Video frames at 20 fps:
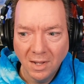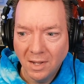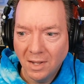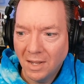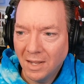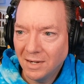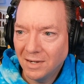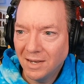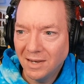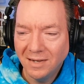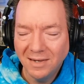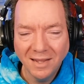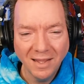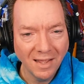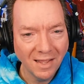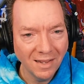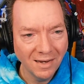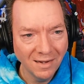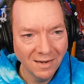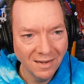And he
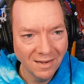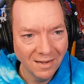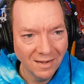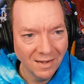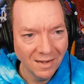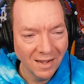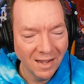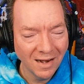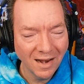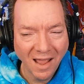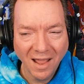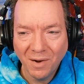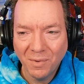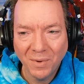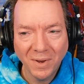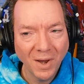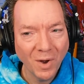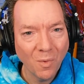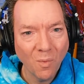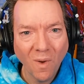did. And I don't
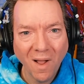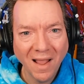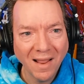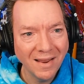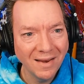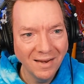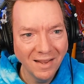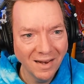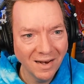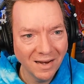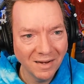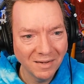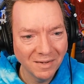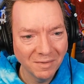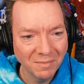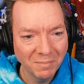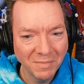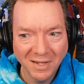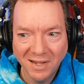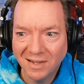care why he did
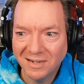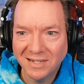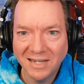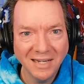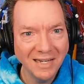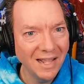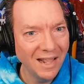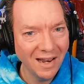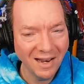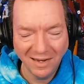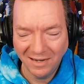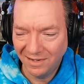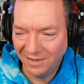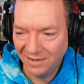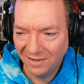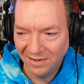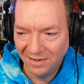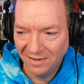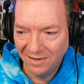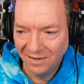it, because he did it.
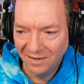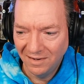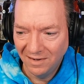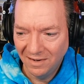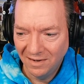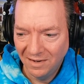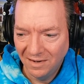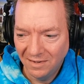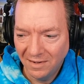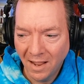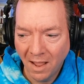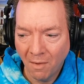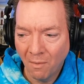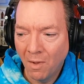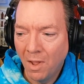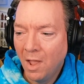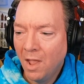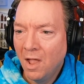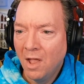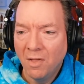Now,
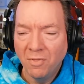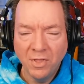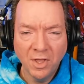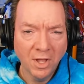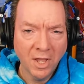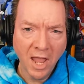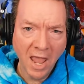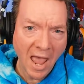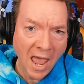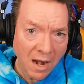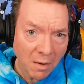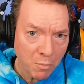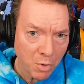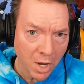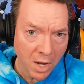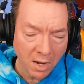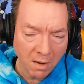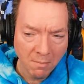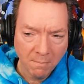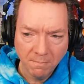the
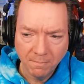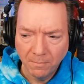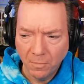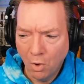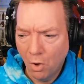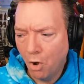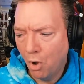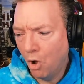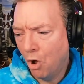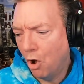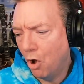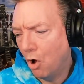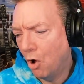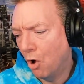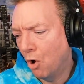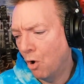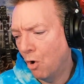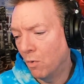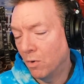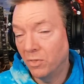Academy,
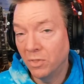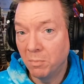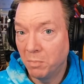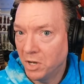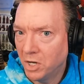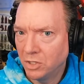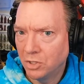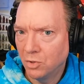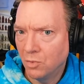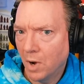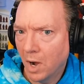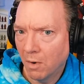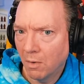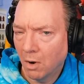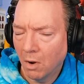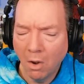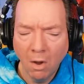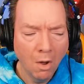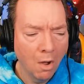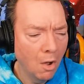in the Me Too
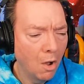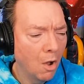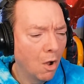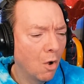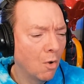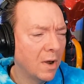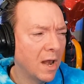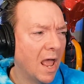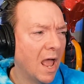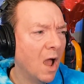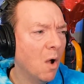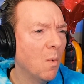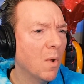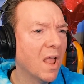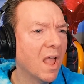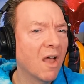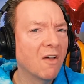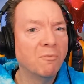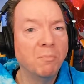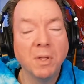era, now we
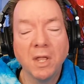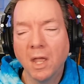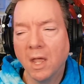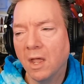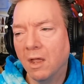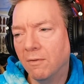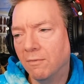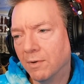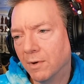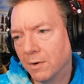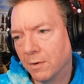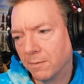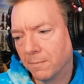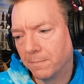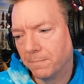have behavior.